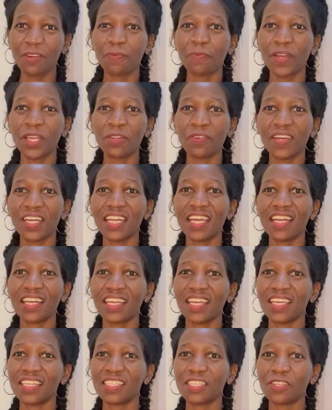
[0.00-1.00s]
When you are done
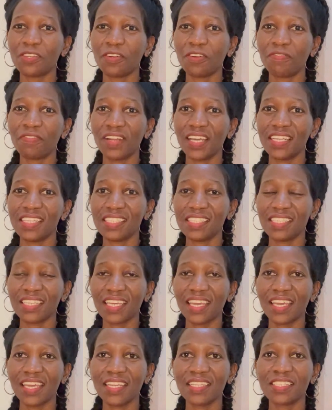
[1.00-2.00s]
getting your flight
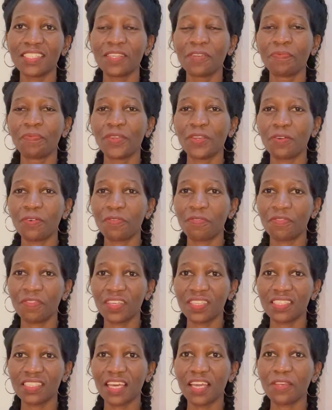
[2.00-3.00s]
ticket, your
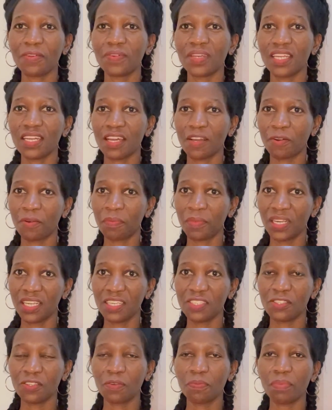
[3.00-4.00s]
visa, you need accommodation.